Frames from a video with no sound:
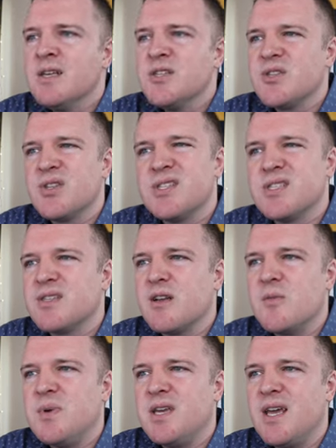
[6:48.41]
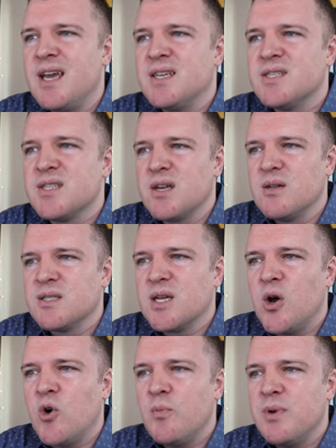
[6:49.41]
So this is going to be a sell
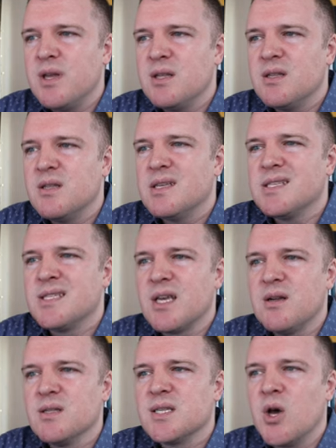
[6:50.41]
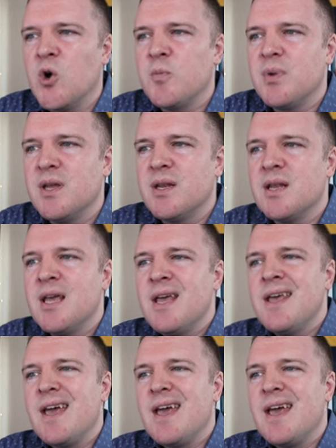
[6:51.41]
to open, sell to open,